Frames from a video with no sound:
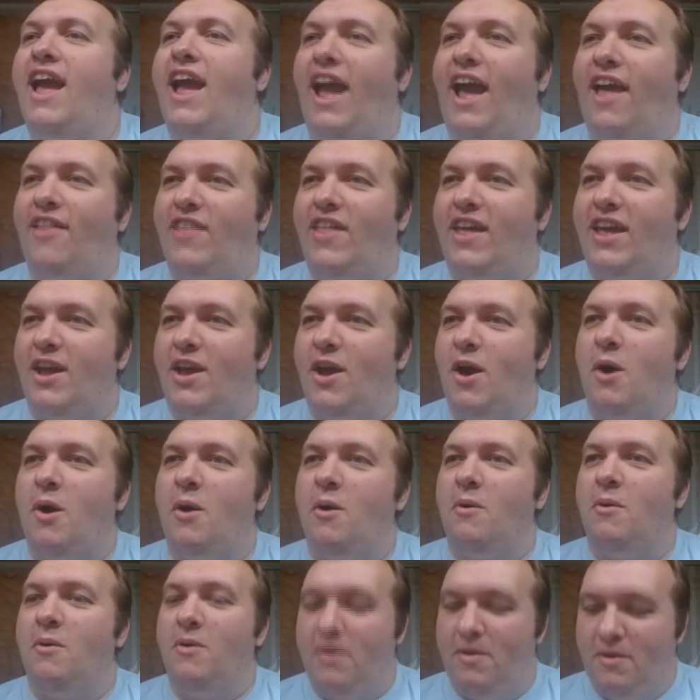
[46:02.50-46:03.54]
and they
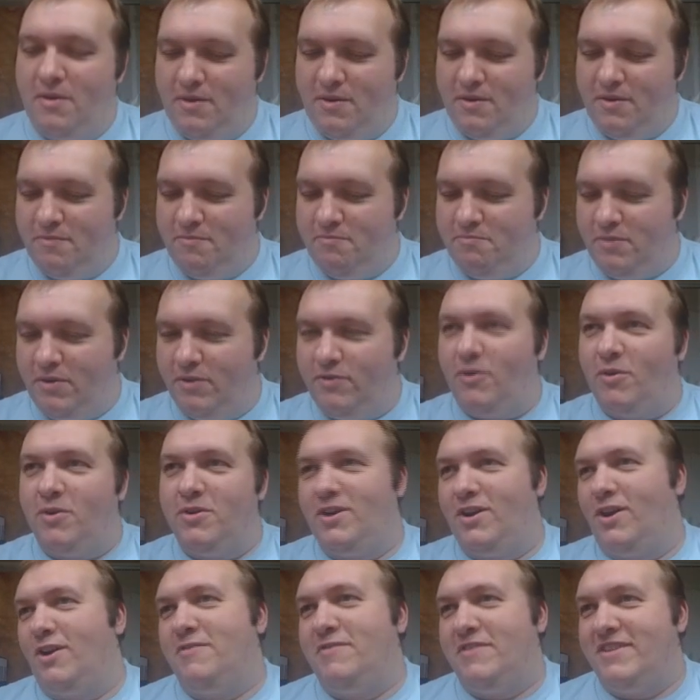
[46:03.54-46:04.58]
go before
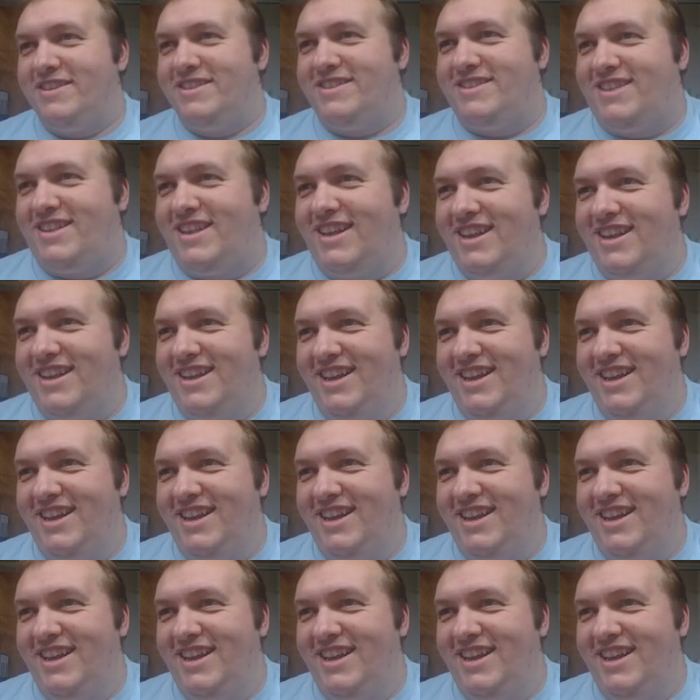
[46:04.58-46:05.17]
Darvis.